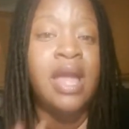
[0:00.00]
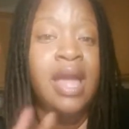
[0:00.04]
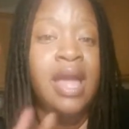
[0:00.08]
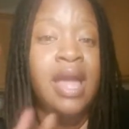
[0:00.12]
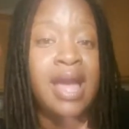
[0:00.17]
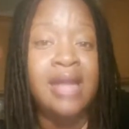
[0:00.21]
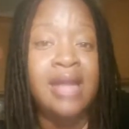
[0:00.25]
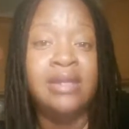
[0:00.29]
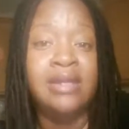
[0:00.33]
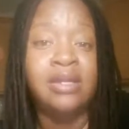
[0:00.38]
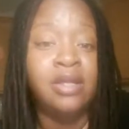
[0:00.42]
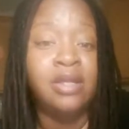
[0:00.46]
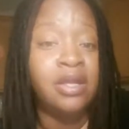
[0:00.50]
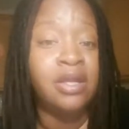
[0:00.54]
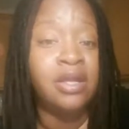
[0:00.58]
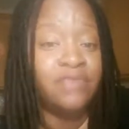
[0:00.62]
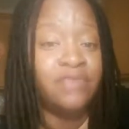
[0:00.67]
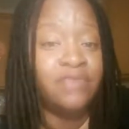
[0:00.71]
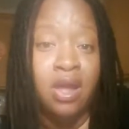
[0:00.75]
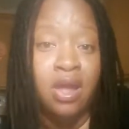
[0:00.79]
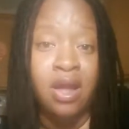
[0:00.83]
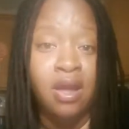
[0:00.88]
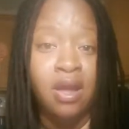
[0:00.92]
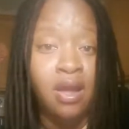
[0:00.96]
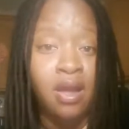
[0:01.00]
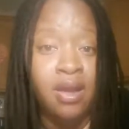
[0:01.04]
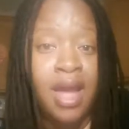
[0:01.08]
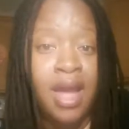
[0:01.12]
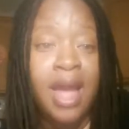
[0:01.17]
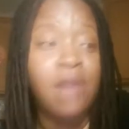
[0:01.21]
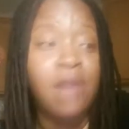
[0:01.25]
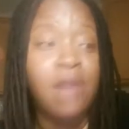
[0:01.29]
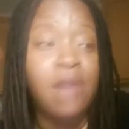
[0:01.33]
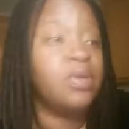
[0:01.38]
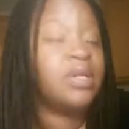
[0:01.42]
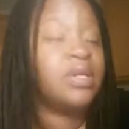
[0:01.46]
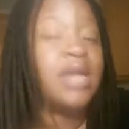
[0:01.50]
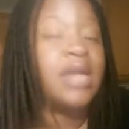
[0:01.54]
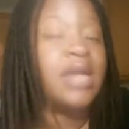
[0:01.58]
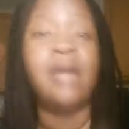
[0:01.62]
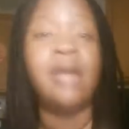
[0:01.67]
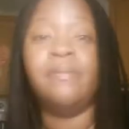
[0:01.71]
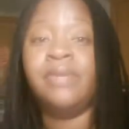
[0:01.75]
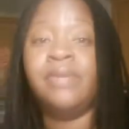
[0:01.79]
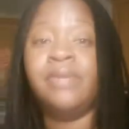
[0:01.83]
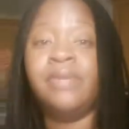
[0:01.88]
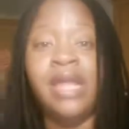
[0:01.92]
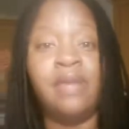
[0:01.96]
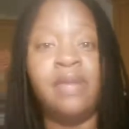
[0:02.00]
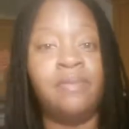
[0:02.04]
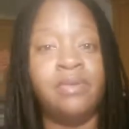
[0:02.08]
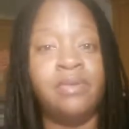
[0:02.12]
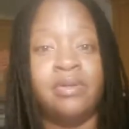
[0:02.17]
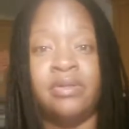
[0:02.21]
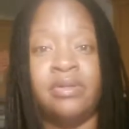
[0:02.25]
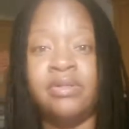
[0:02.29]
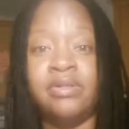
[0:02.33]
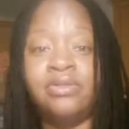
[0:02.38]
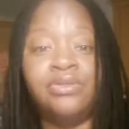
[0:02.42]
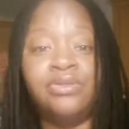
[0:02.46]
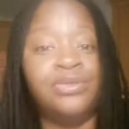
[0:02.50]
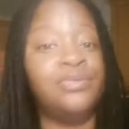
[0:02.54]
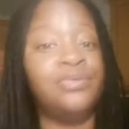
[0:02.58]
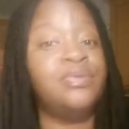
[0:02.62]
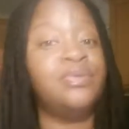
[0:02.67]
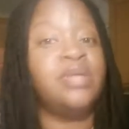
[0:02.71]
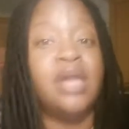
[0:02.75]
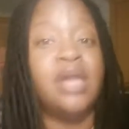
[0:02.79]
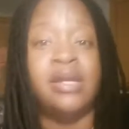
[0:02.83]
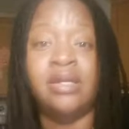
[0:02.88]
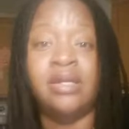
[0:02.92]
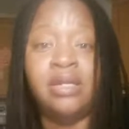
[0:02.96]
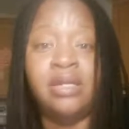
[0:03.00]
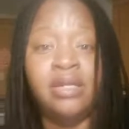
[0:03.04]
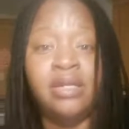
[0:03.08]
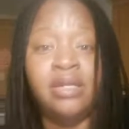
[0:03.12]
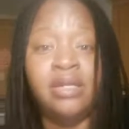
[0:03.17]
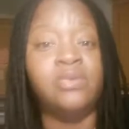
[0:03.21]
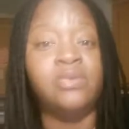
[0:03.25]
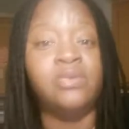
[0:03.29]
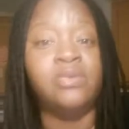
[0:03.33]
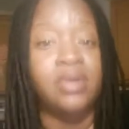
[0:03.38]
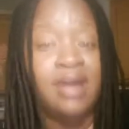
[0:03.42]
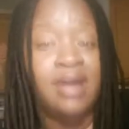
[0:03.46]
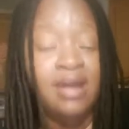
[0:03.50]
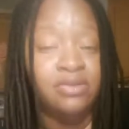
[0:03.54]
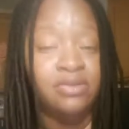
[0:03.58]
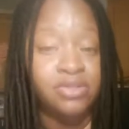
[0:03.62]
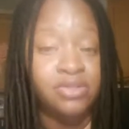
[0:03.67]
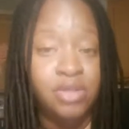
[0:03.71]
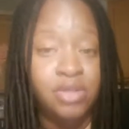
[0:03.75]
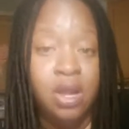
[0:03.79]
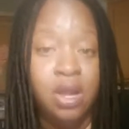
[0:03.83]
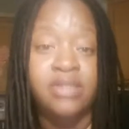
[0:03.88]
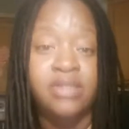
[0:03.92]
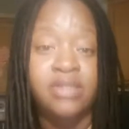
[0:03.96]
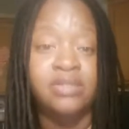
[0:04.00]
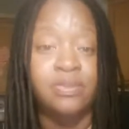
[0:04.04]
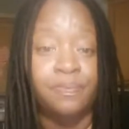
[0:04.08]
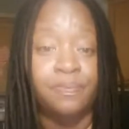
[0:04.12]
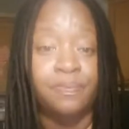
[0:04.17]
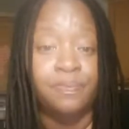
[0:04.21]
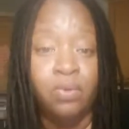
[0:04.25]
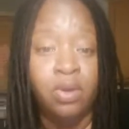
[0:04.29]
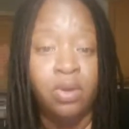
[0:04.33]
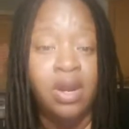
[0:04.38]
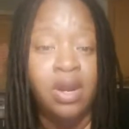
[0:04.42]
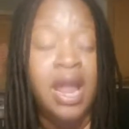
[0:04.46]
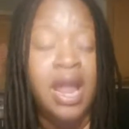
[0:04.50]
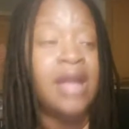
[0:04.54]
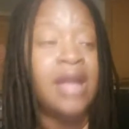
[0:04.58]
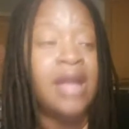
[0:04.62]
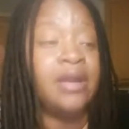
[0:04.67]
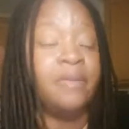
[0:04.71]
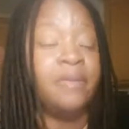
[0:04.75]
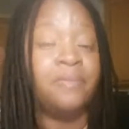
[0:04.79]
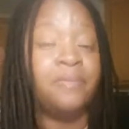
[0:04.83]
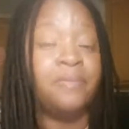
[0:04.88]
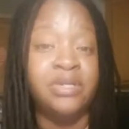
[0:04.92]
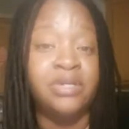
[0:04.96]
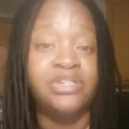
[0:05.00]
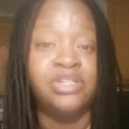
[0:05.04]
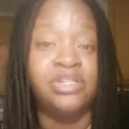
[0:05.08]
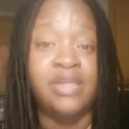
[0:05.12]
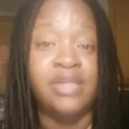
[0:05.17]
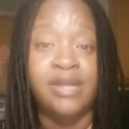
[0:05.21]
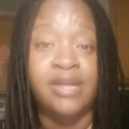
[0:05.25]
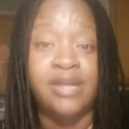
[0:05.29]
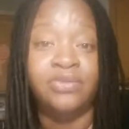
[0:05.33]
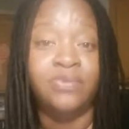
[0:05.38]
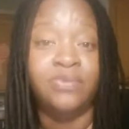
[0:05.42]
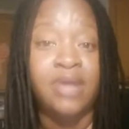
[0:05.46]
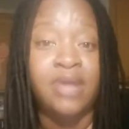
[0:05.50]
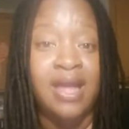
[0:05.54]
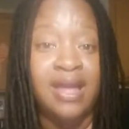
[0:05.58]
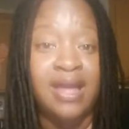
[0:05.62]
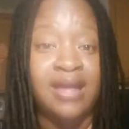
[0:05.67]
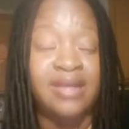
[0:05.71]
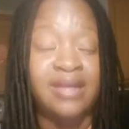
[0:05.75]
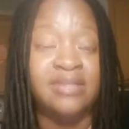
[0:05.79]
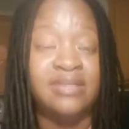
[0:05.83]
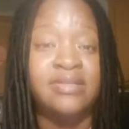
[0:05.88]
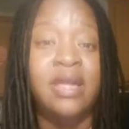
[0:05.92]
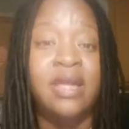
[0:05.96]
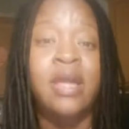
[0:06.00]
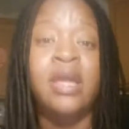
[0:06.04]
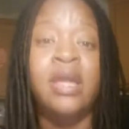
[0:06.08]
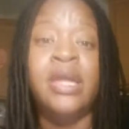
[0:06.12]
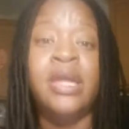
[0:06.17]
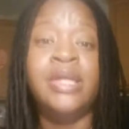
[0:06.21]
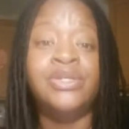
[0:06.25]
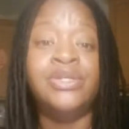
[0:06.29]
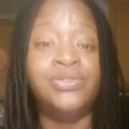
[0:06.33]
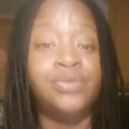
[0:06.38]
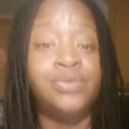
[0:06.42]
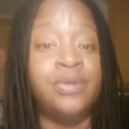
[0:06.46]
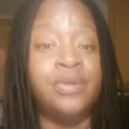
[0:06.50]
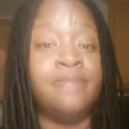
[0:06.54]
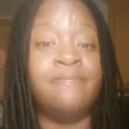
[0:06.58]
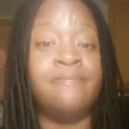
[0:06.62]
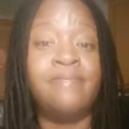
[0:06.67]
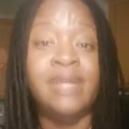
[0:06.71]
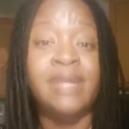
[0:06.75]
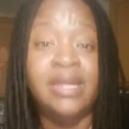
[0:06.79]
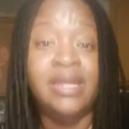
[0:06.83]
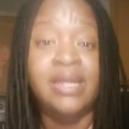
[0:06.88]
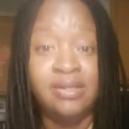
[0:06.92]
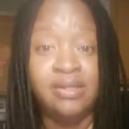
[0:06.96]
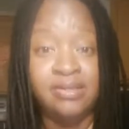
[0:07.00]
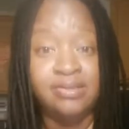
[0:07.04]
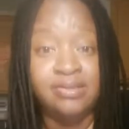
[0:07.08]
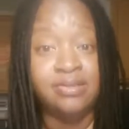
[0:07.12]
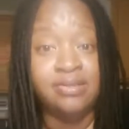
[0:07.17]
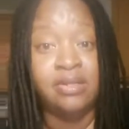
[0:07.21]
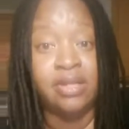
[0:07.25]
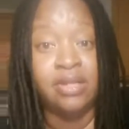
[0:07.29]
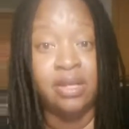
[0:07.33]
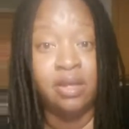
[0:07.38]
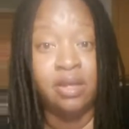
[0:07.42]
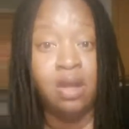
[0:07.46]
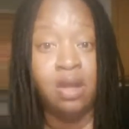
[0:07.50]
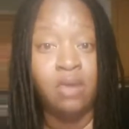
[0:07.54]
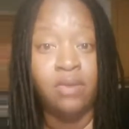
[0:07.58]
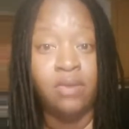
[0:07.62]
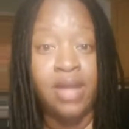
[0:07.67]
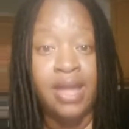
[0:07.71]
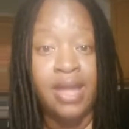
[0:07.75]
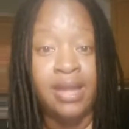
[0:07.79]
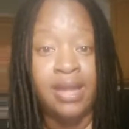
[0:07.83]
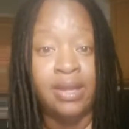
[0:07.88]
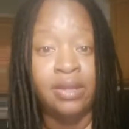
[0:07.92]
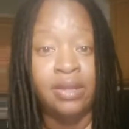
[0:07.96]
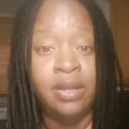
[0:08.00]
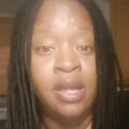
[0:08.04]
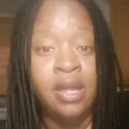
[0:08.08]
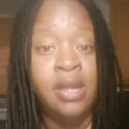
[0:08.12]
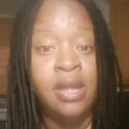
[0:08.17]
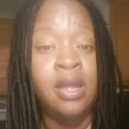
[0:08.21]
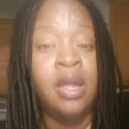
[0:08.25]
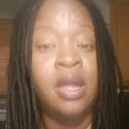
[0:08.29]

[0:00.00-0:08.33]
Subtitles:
I love y'all. I would not be able to do none of this without y'all support. I appreciate you guys tremendously. Okay.